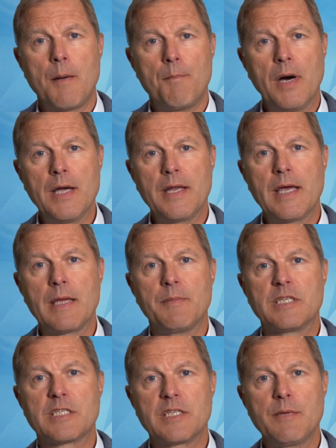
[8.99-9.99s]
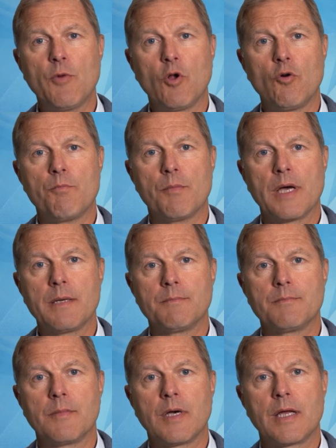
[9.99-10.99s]
My name is Timo Lumme
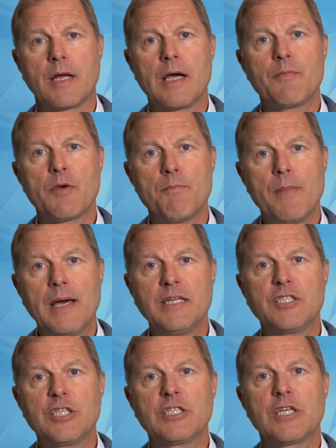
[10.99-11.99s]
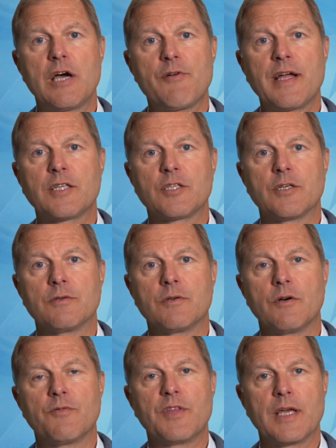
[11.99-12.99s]
and I am the Managing Director
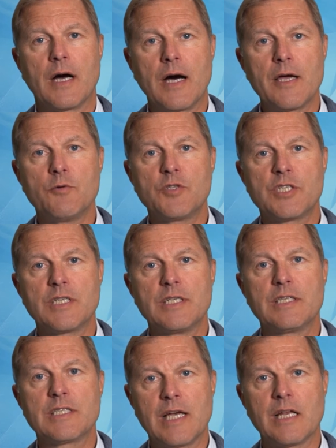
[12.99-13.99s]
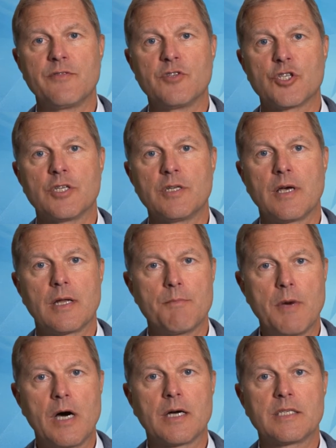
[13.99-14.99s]
of the IOC Television and
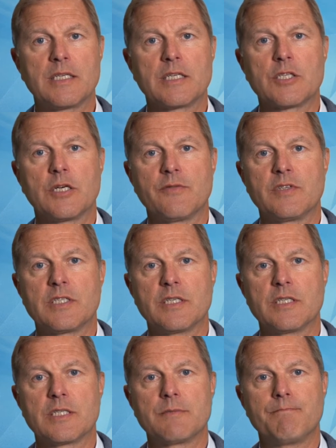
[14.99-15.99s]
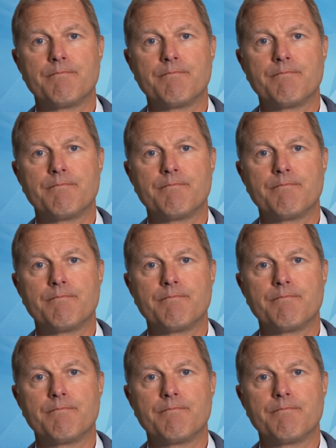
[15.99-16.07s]
Marketing Services.